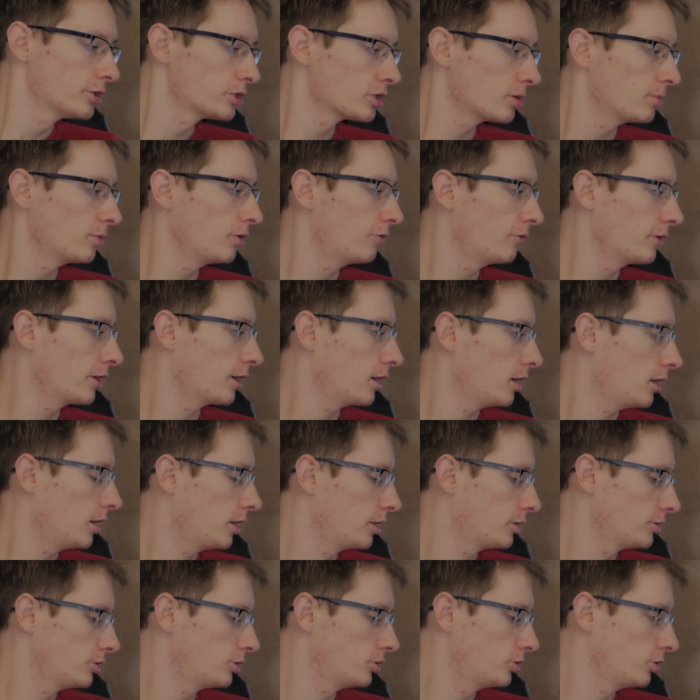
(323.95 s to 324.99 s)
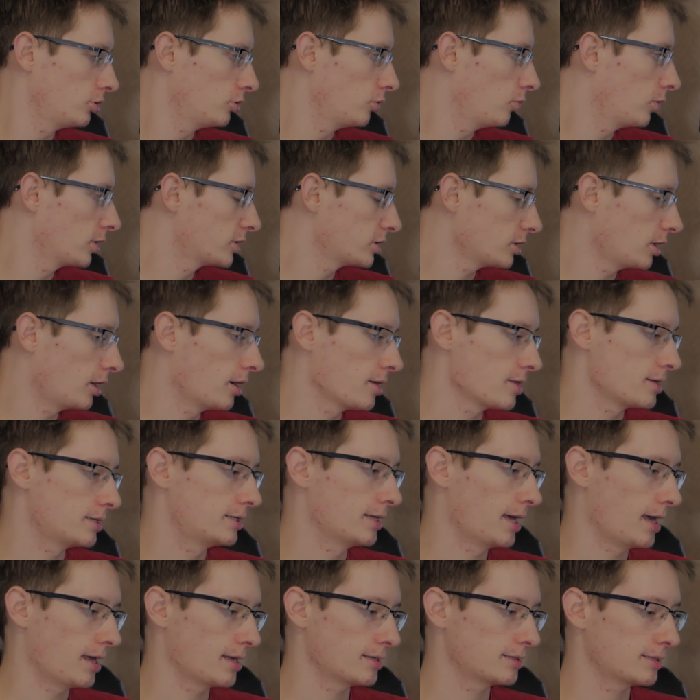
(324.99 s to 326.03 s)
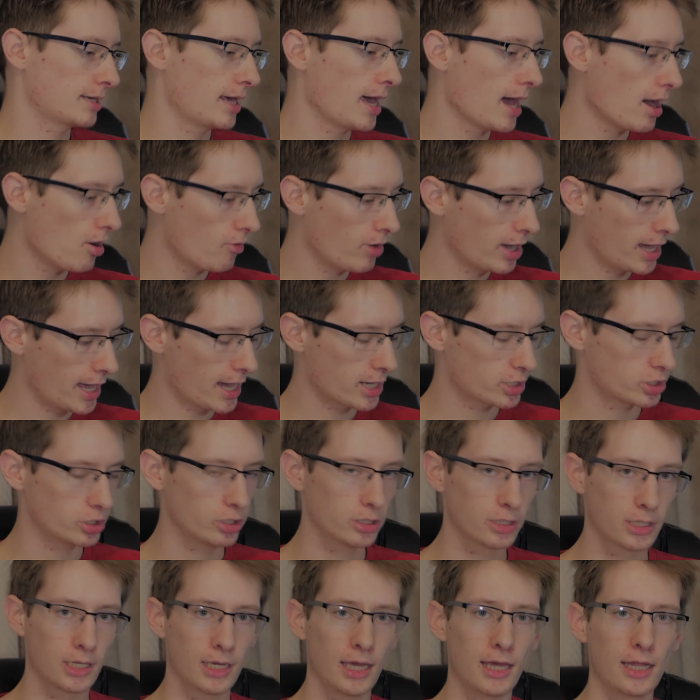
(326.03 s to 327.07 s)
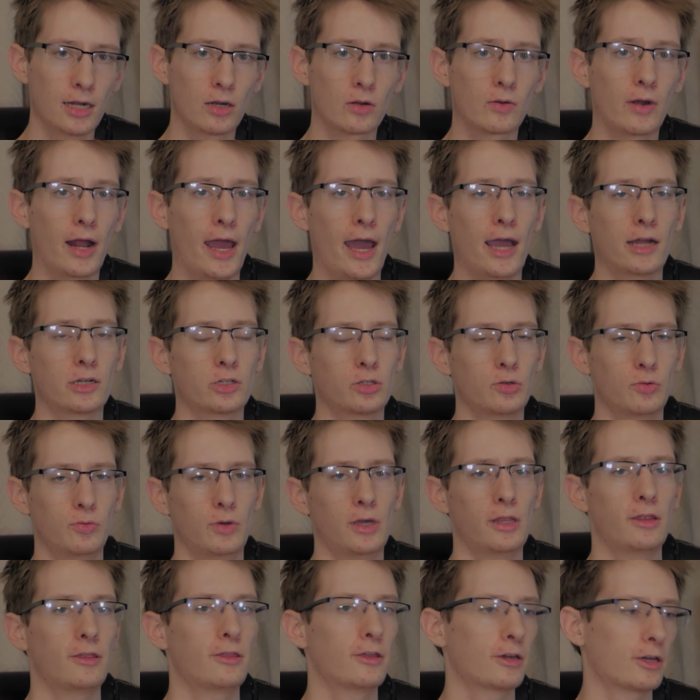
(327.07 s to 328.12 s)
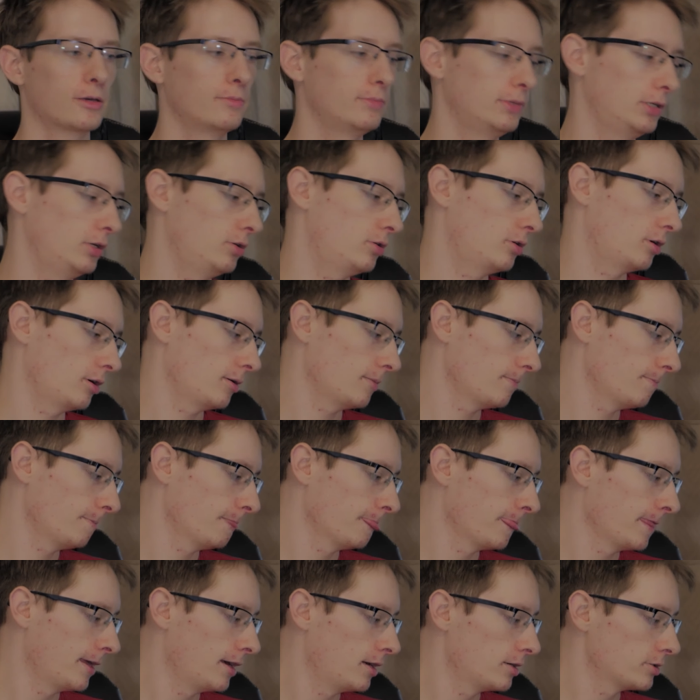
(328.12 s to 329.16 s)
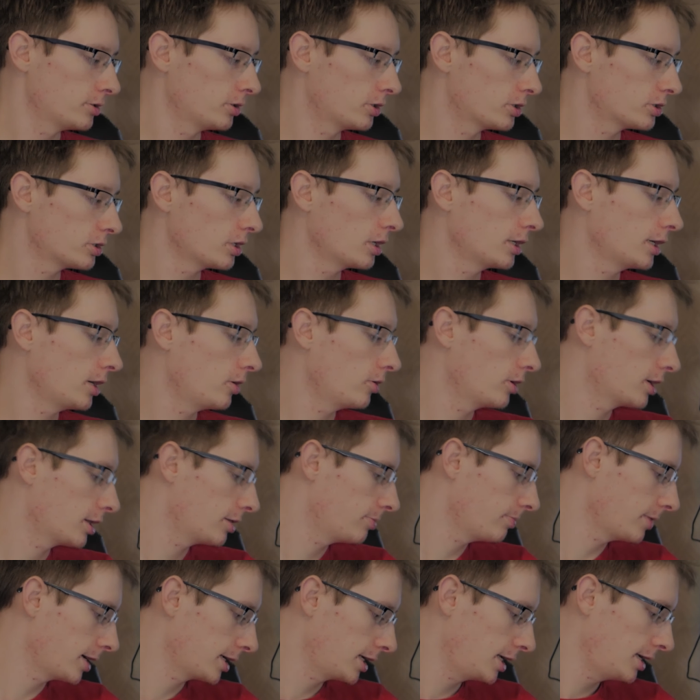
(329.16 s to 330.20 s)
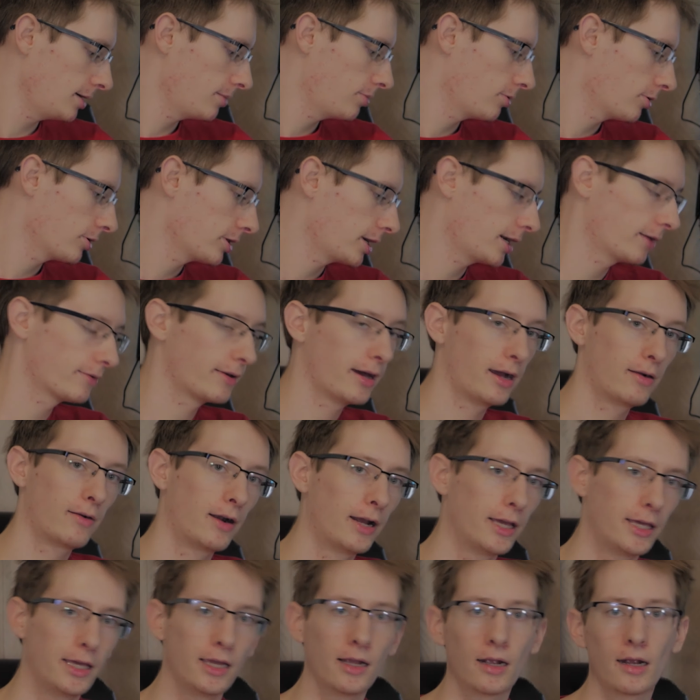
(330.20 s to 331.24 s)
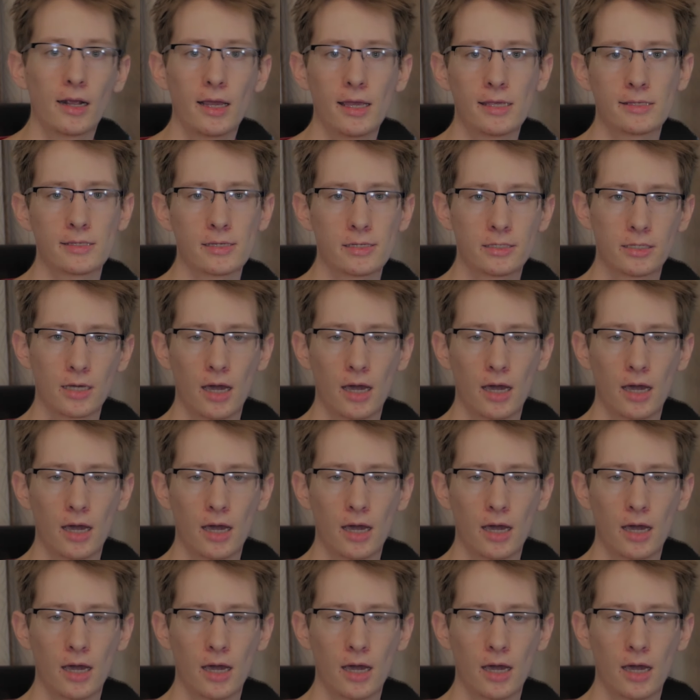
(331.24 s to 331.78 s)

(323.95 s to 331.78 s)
So moving on to what's on the desk, how I actually interact with the computer. So to start out with, my keyboard that I've got right here is a